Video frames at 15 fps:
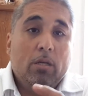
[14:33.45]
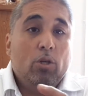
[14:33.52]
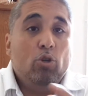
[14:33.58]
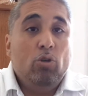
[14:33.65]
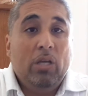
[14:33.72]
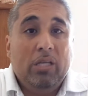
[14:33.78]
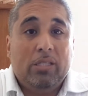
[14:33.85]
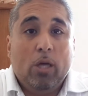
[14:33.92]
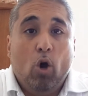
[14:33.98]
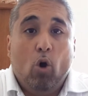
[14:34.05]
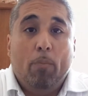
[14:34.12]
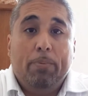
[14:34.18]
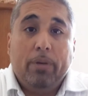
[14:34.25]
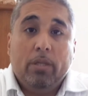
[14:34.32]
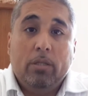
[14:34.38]
you need to
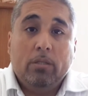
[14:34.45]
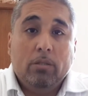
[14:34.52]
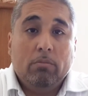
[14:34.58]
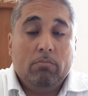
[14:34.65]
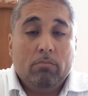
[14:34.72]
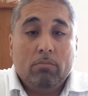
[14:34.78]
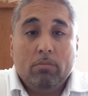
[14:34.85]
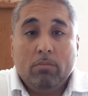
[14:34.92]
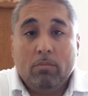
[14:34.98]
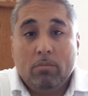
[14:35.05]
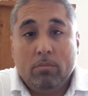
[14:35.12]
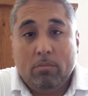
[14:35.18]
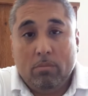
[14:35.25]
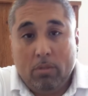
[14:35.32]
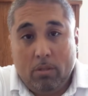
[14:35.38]
open,
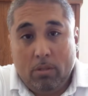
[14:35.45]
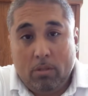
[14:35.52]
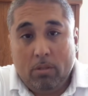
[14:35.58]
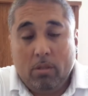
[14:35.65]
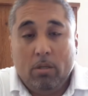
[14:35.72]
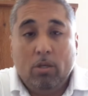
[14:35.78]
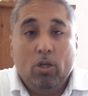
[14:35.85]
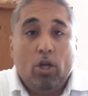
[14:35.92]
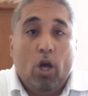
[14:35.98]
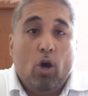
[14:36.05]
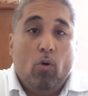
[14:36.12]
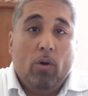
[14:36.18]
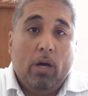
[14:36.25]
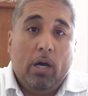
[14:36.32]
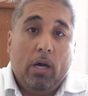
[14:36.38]

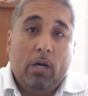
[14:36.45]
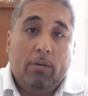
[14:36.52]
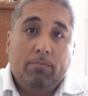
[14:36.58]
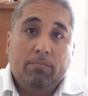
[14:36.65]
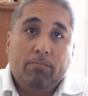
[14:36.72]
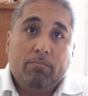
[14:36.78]
a